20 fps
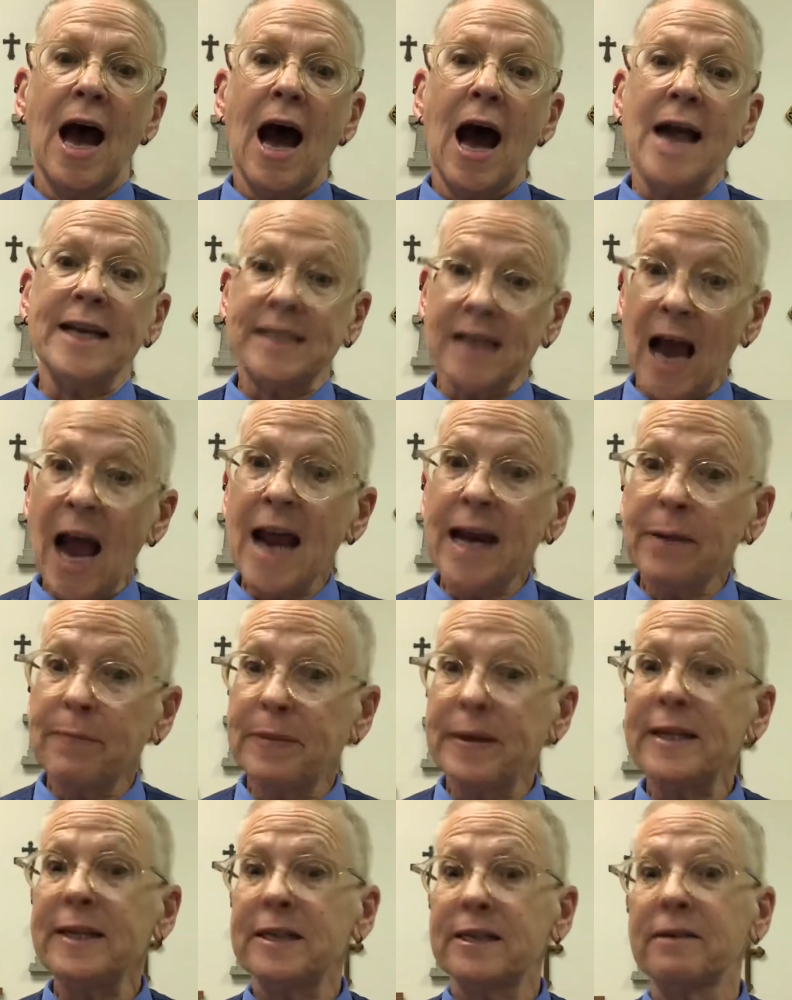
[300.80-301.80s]
I tied a
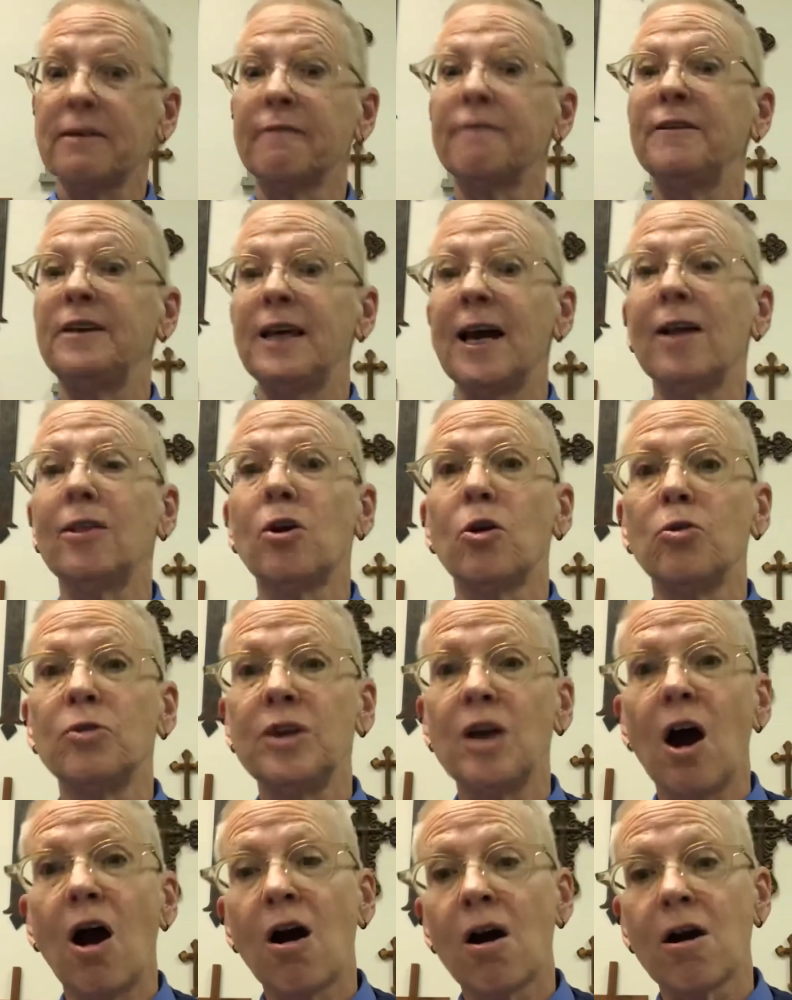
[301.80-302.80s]
piece of yellow
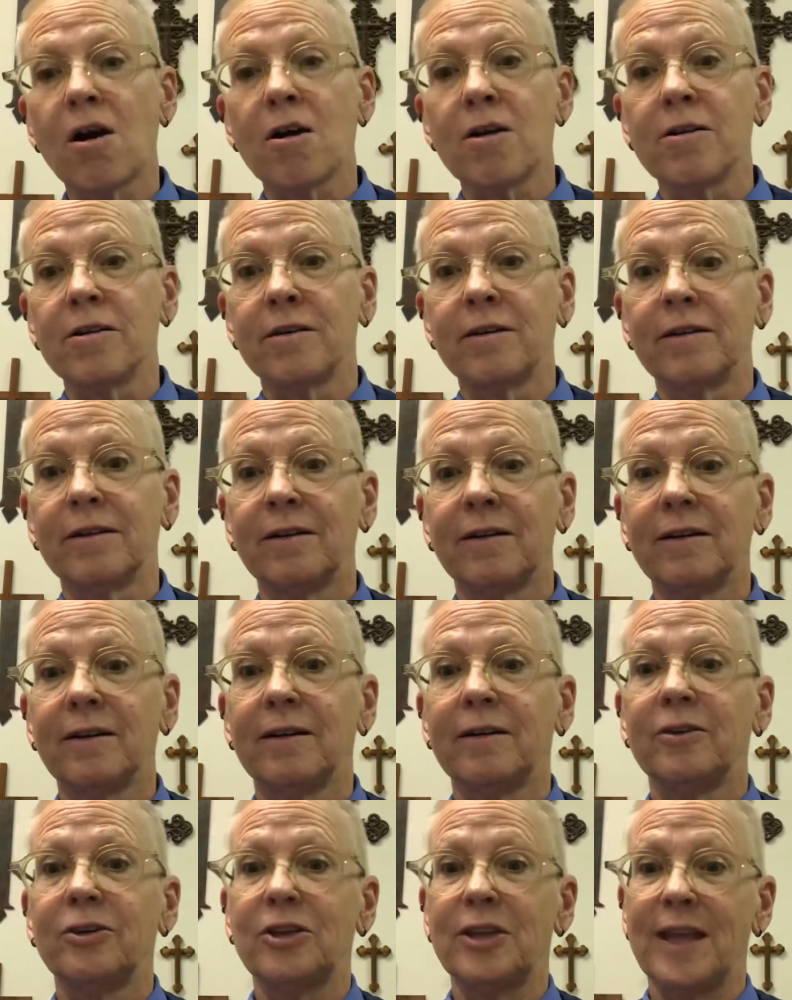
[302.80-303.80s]
yarn
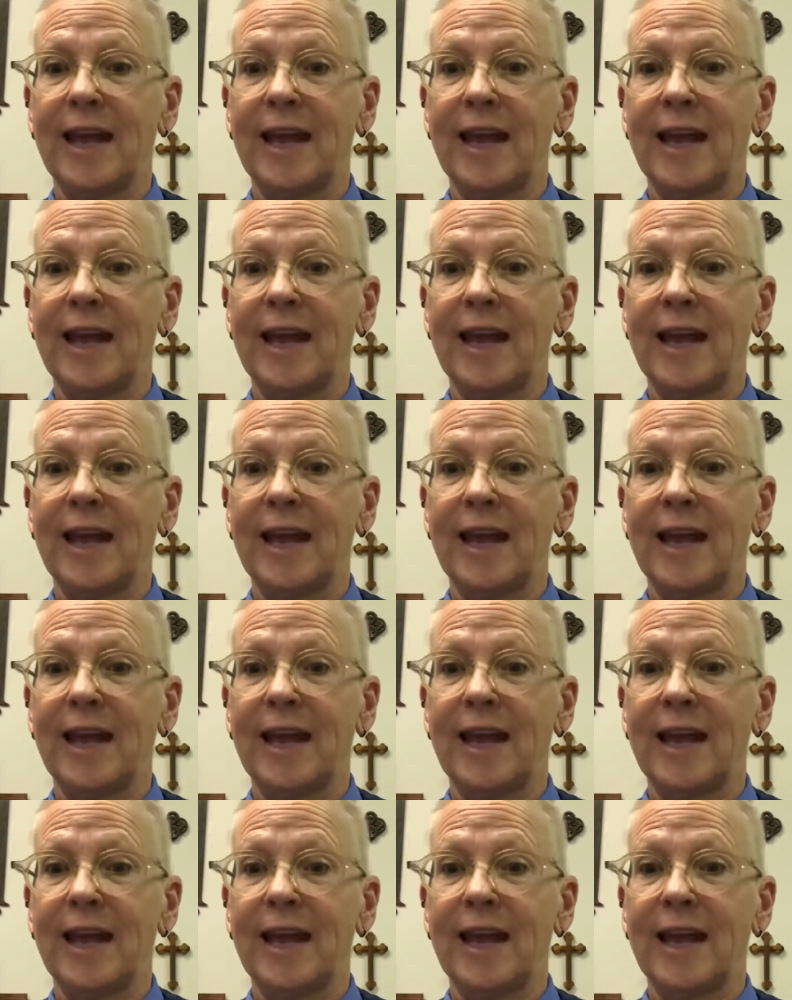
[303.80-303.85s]
to the